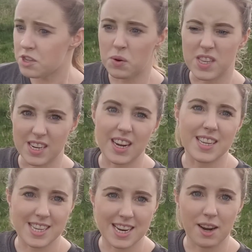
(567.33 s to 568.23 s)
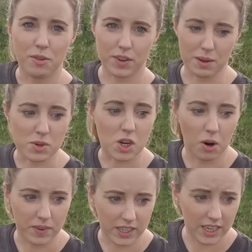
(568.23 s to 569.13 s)
So it's nice now for them to
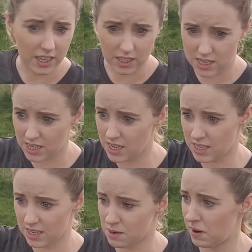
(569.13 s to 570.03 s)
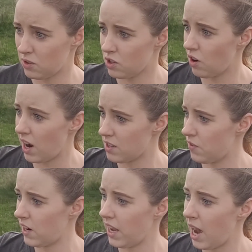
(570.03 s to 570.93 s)
come in here. Decent amount of grass,
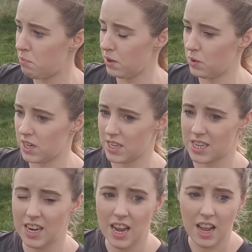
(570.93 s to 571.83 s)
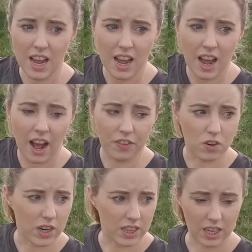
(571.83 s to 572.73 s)
very happy with it. And the
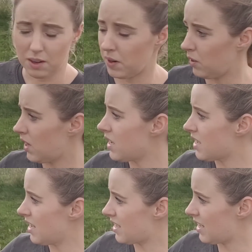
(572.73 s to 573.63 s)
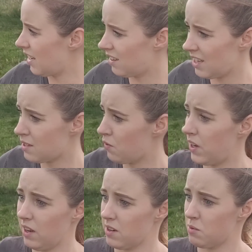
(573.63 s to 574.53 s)
great thing about this is this
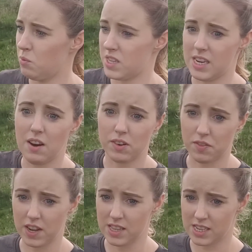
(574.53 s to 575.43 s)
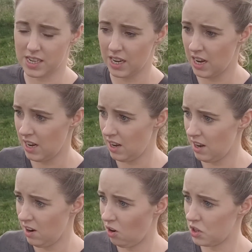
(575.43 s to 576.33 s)
field was never fenced
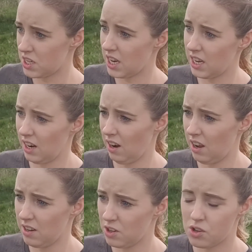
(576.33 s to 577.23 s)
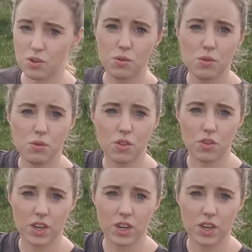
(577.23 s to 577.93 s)
until 2